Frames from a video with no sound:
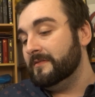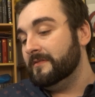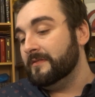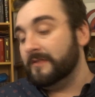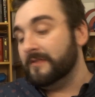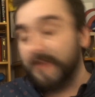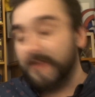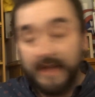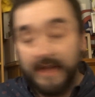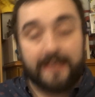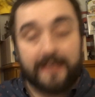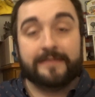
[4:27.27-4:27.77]

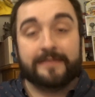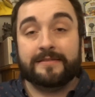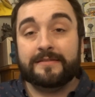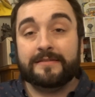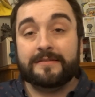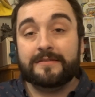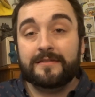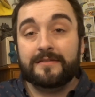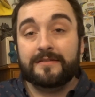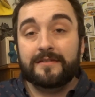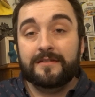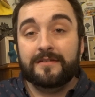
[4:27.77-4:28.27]

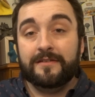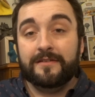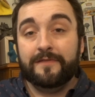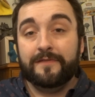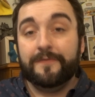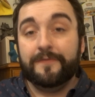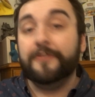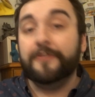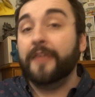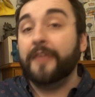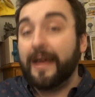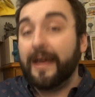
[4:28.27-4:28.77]
Yes,
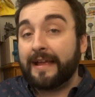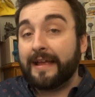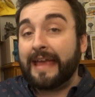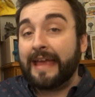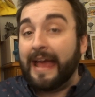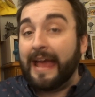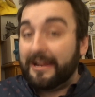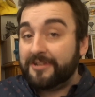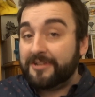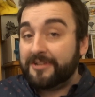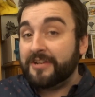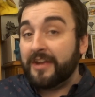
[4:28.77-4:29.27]
for that
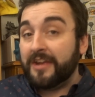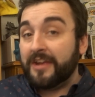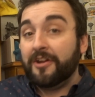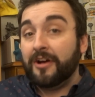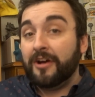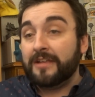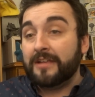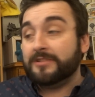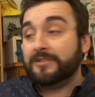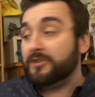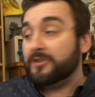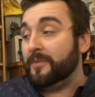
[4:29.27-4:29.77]
Catch 10
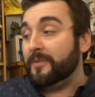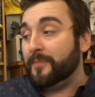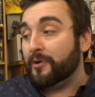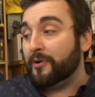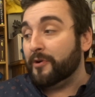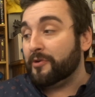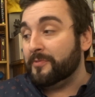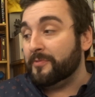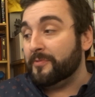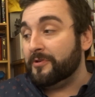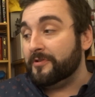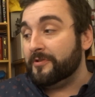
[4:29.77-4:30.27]
Ice type
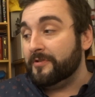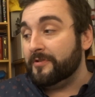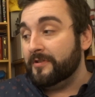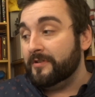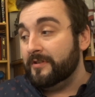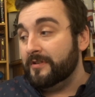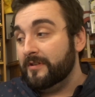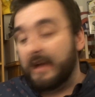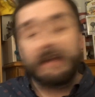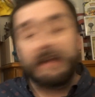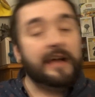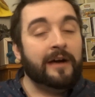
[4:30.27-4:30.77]
Pokemon.
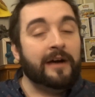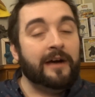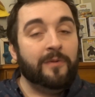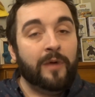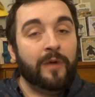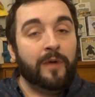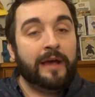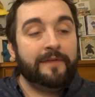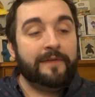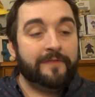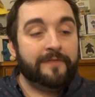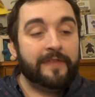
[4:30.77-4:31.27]
Can't
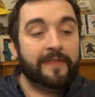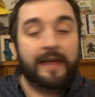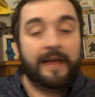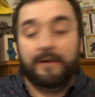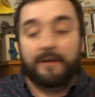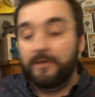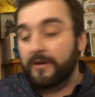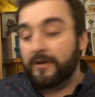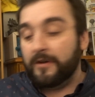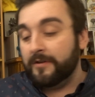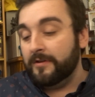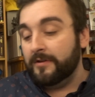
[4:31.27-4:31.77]
wait for
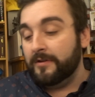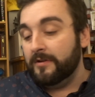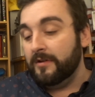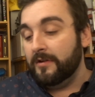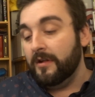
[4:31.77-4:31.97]
that one.